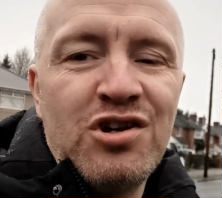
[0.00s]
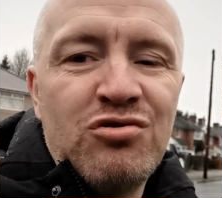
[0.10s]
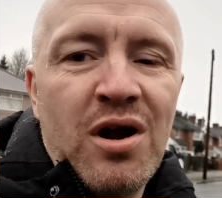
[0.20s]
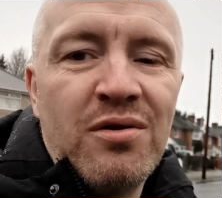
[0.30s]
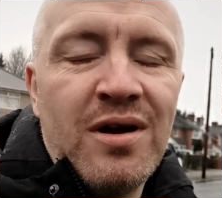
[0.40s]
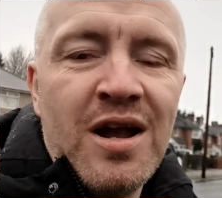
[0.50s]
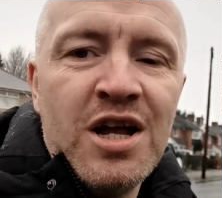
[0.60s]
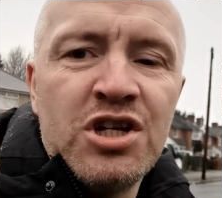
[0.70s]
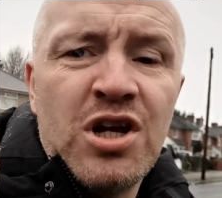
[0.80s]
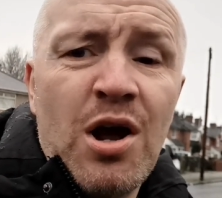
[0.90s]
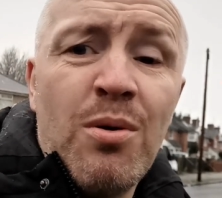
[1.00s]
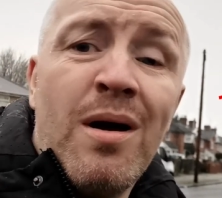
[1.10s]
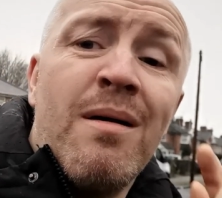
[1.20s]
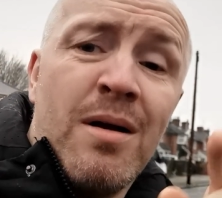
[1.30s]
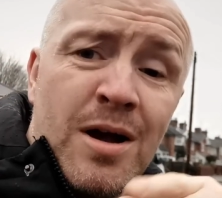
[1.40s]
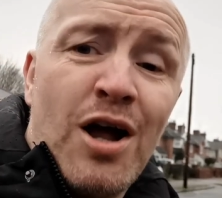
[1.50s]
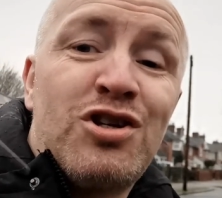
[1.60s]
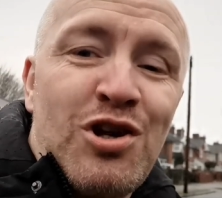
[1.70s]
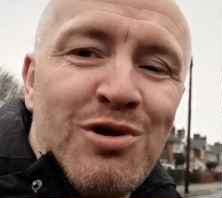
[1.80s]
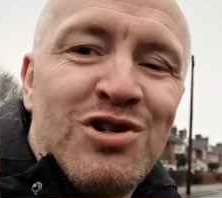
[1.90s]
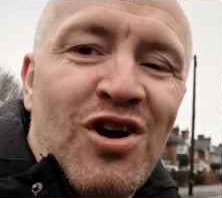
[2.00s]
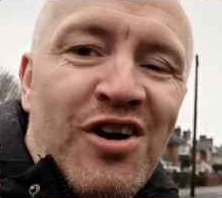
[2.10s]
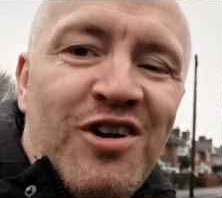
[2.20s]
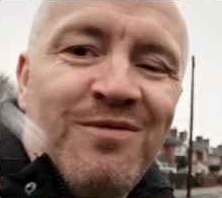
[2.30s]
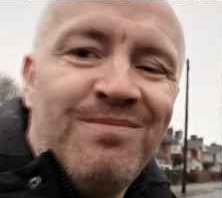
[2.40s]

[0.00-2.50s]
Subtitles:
drone. So I'll see you inside.